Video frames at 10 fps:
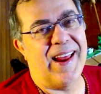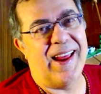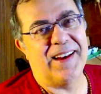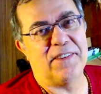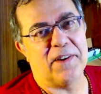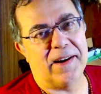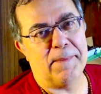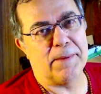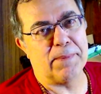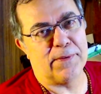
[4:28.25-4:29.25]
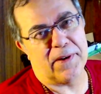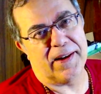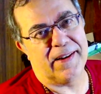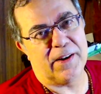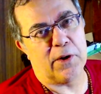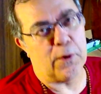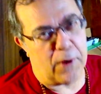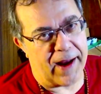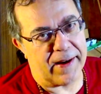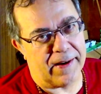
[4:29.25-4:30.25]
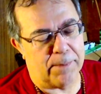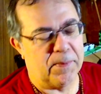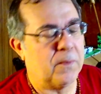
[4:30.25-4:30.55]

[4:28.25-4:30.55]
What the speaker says: and trying to make my friend crack up,